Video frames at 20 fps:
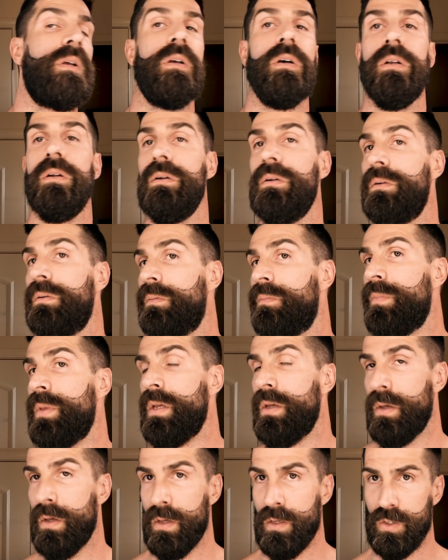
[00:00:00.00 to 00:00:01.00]
good.
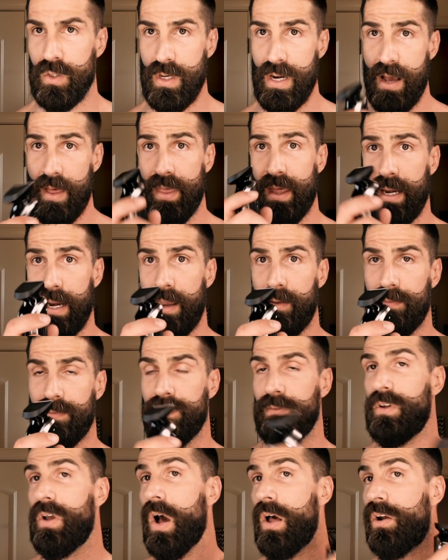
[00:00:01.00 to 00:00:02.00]
So now that
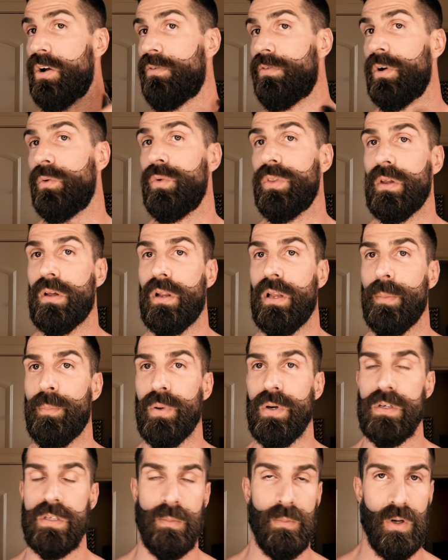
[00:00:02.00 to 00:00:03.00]
I've gone over it with the
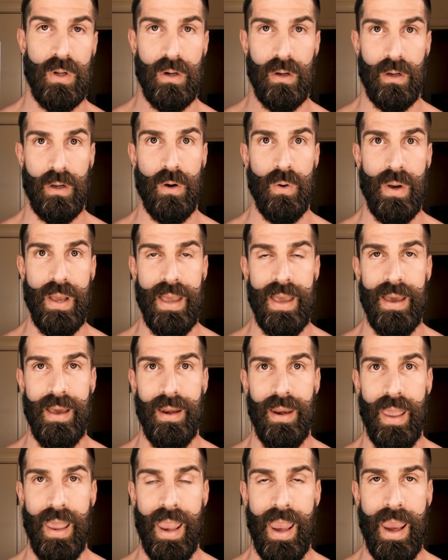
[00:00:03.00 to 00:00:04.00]
clippers, I'm gonna go
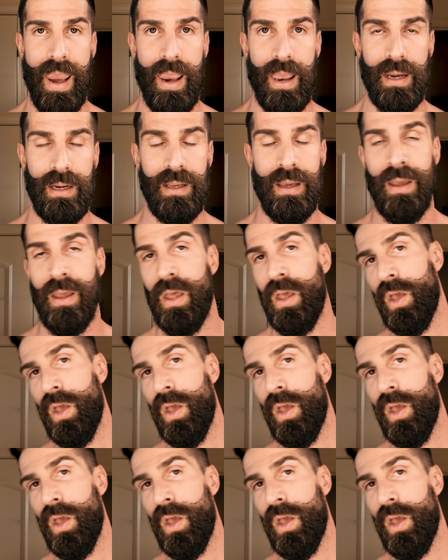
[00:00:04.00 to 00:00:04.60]
ahead and